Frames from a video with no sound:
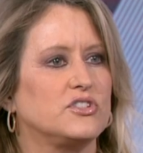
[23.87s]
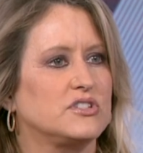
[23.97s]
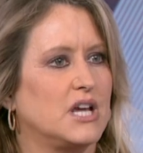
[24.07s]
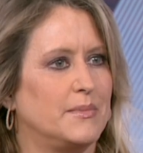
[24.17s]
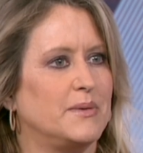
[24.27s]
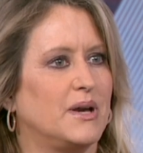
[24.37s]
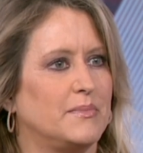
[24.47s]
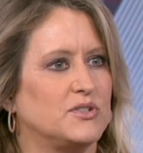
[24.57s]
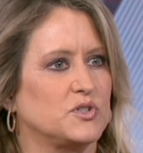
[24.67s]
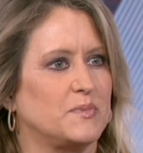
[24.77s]
just tell me about
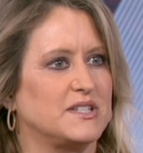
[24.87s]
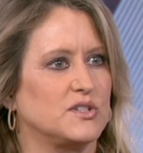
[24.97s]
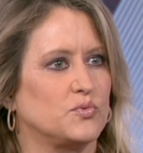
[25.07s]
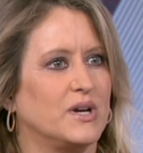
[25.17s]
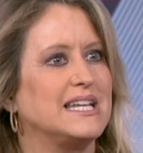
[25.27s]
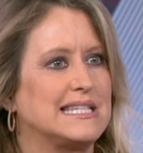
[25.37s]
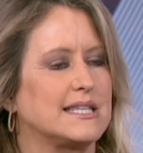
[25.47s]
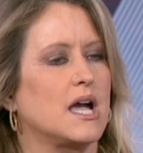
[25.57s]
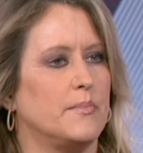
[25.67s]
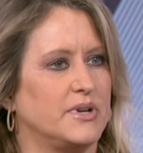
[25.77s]
Metrospaces. What is the
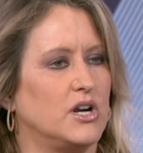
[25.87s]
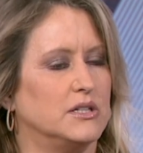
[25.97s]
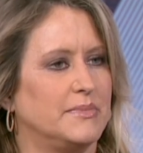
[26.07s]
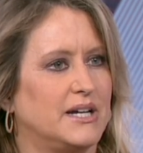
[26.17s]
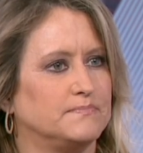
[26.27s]
company all about?